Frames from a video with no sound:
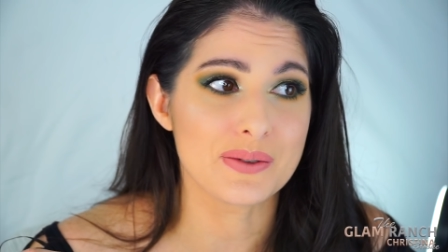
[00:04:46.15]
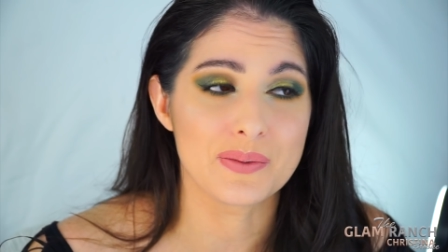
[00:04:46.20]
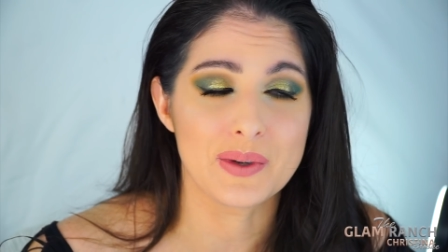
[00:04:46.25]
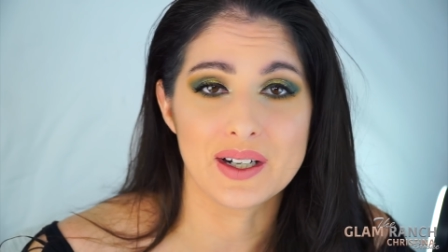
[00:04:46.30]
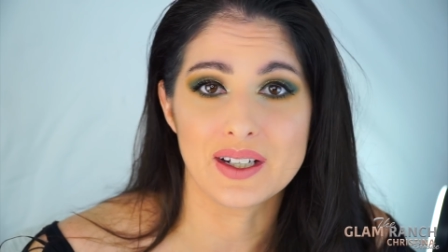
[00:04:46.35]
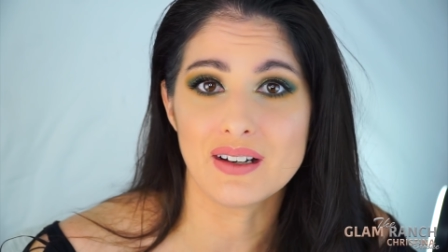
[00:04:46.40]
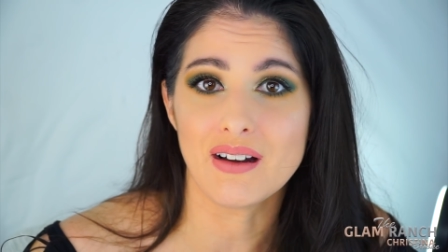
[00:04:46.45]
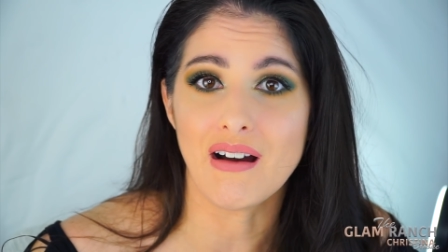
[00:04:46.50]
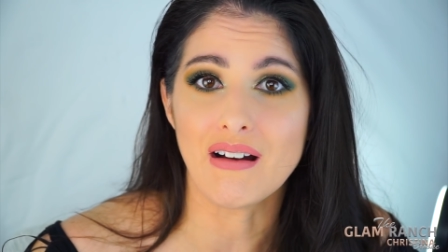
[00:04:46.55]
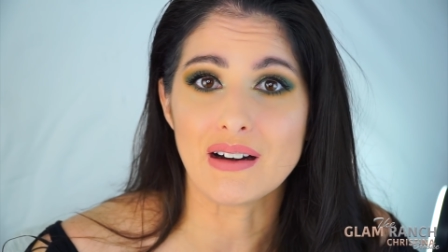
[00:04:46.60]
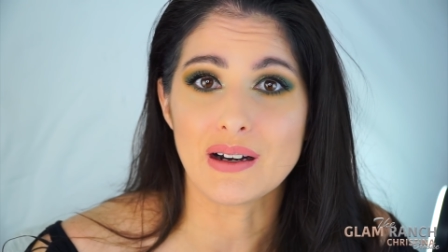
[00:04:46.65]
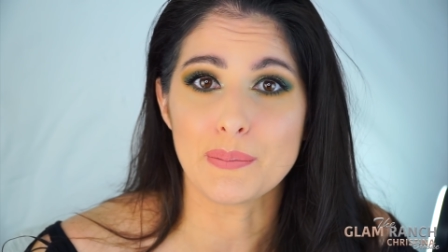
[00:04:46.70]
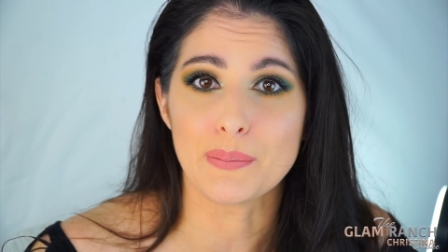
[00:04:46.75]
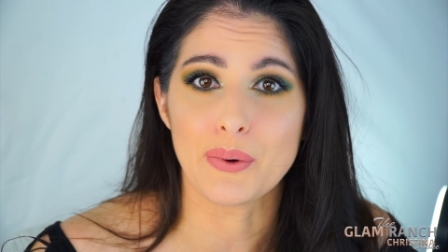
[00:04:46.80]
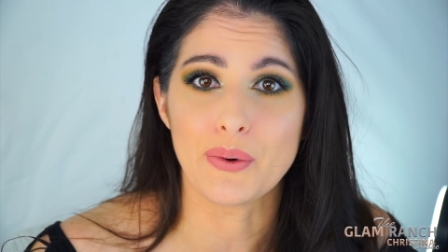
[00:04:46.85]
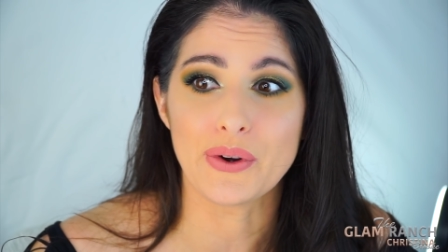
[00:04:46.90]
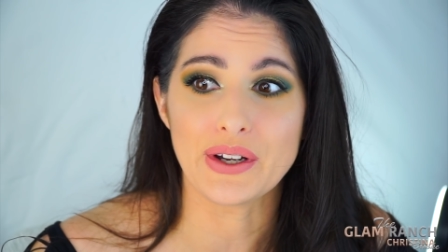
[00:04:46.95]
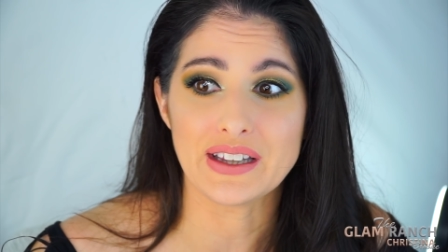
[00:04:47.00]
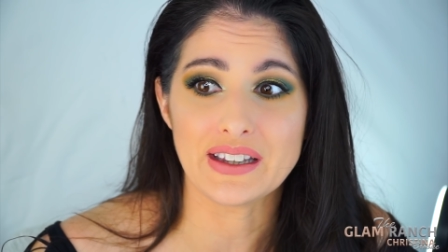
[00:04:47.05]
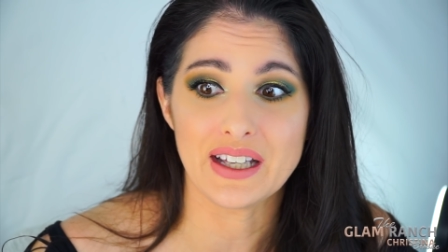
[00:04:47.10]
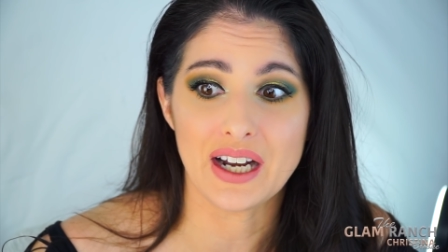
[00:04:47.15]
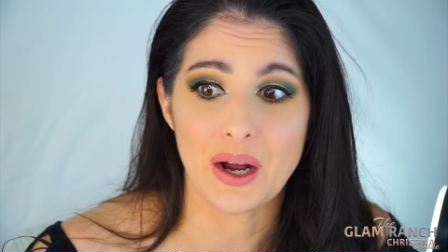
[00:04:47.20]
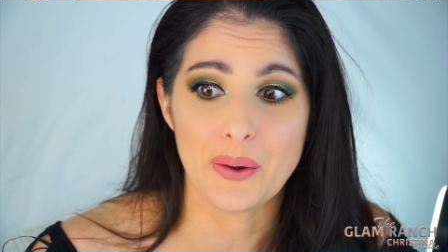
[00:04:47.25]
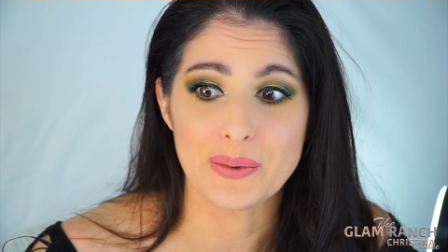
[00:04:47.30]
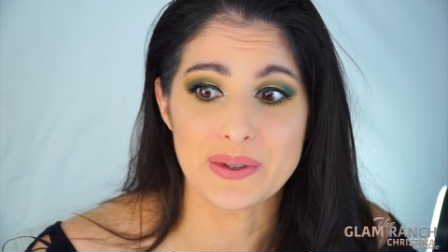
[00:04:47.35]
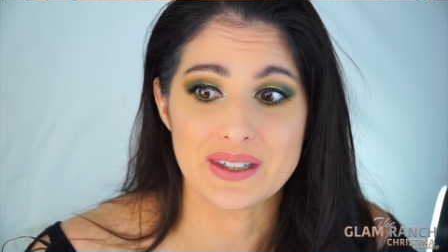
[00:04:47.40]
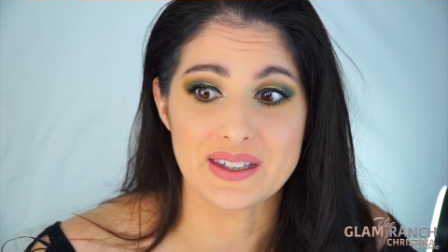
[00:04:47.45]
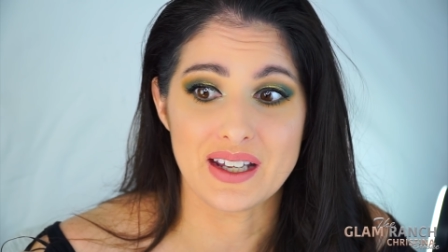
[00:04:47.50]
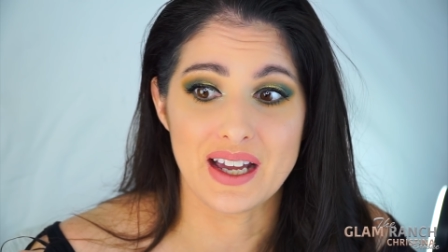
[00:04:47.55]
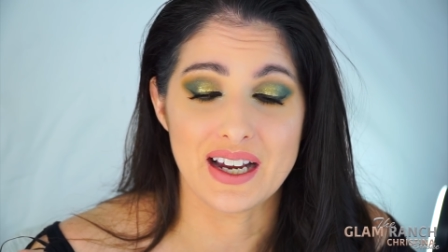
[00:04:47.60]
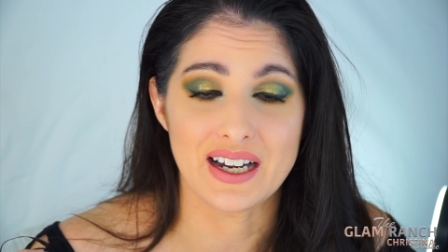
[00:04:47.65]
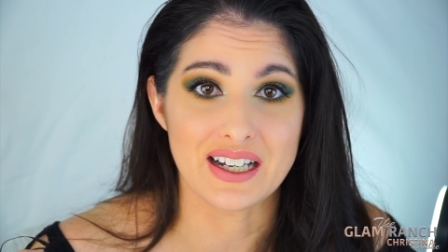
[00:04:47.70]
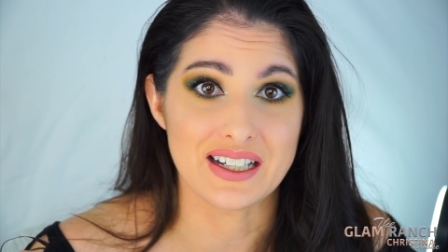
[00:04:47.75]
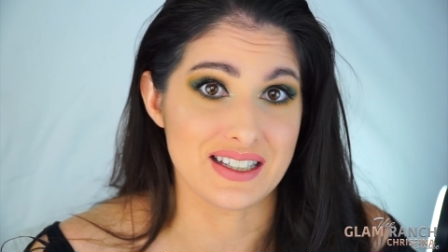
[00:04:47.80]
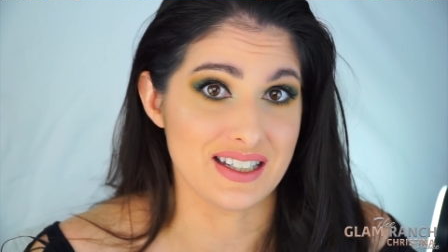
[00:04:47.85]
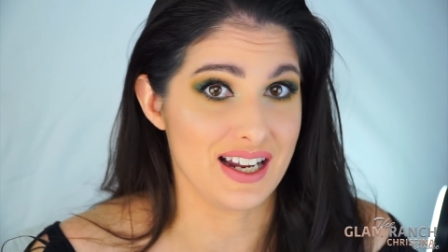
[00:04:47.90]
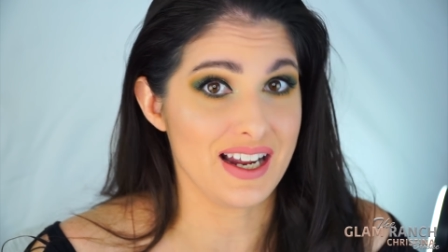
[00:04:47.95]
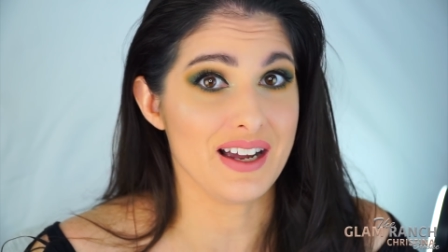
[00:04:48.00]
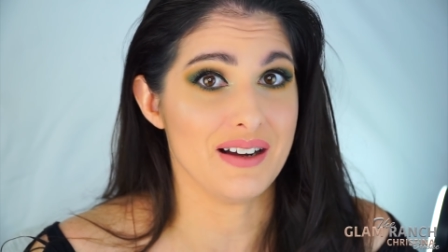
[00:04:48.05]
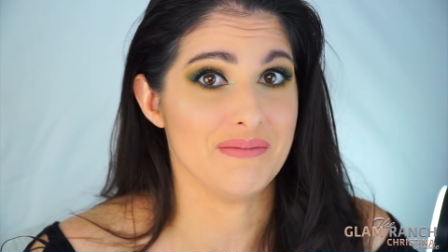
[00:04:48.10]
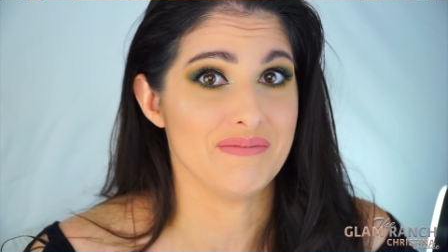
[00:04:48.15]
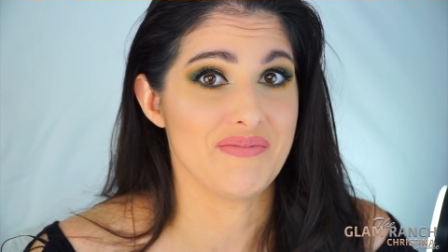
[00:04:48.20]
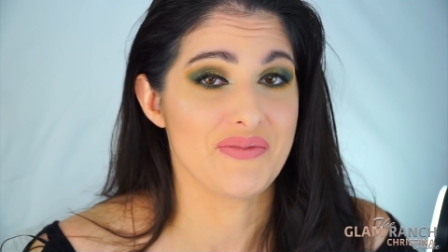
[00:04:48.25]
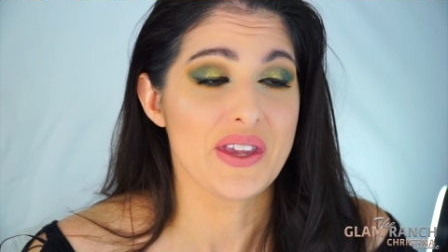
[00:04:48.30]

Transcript: already on a point that I was like, damn.